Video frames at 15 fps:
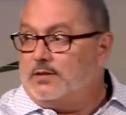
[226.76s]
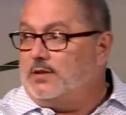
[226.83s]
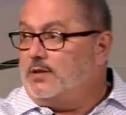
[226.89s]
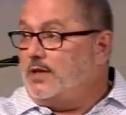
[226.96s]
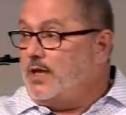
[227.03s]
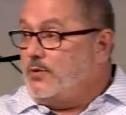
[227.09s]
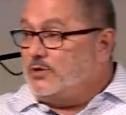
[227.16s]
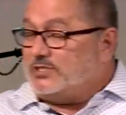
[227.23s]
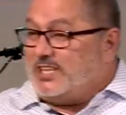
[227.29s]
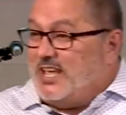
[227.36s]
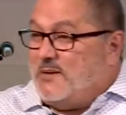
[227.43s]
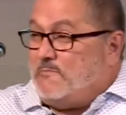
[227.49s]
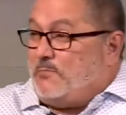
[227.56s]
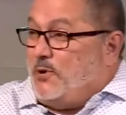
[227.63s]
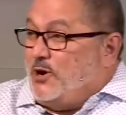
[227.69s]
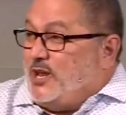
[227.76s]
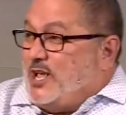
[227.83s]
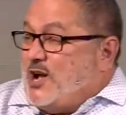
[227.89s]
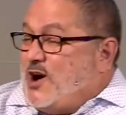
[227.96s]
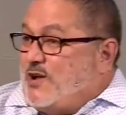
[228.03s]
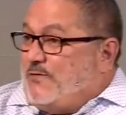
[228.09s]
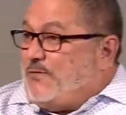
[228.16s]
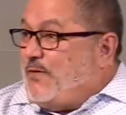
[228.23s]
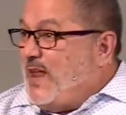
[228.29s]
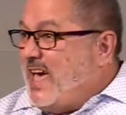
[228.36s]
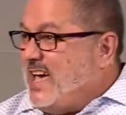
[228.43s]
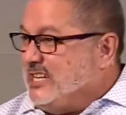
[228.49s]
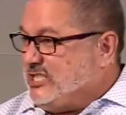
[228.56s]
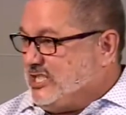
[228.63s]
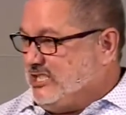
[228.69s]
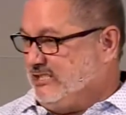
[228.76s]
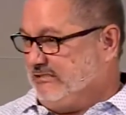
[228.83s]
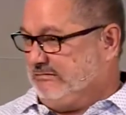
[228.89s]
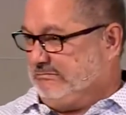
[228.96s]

It was him putting on flesh.